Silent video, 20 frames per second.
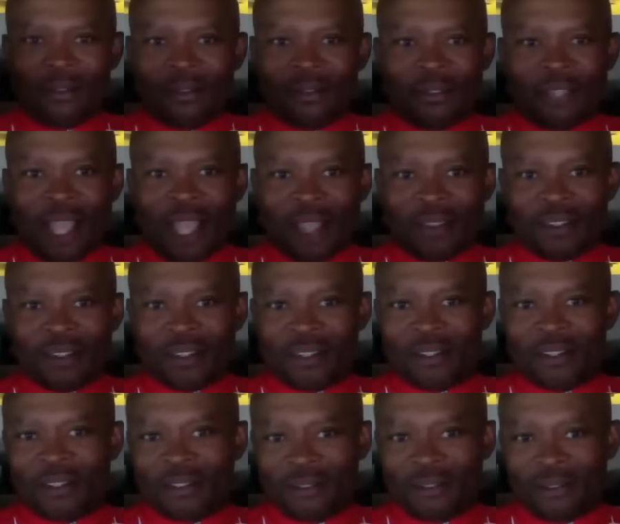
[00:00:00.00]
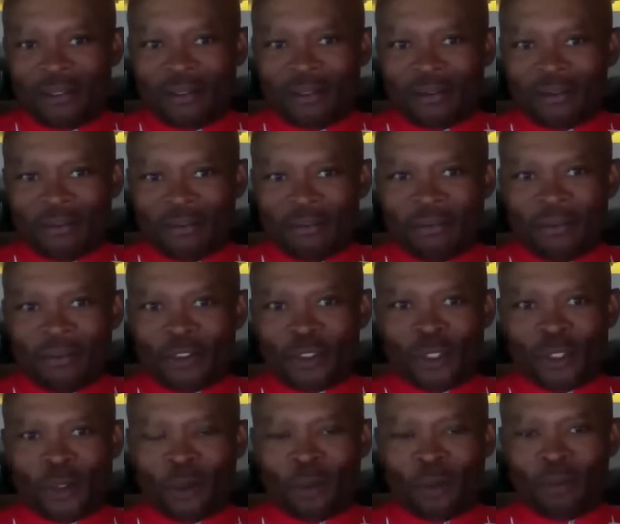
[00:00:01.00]
that's
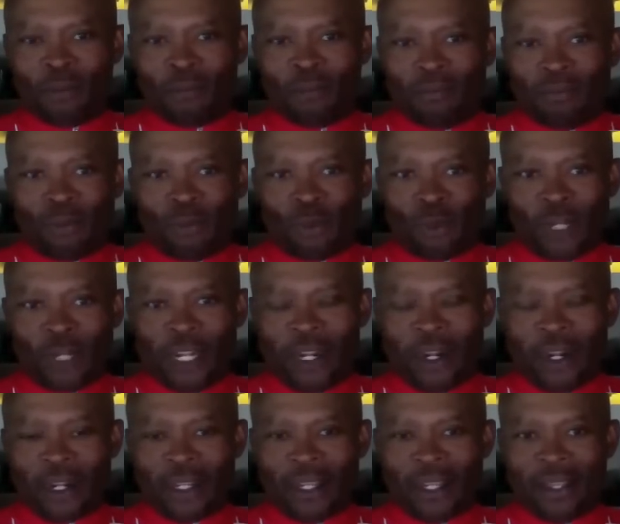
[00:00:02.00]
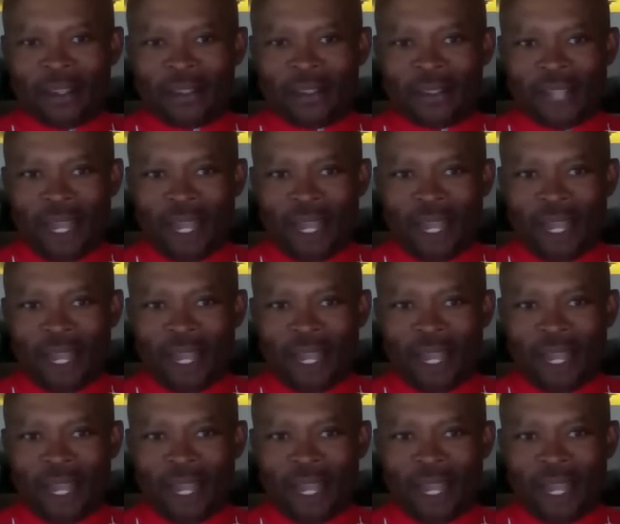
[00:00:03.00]
so rare, I guess.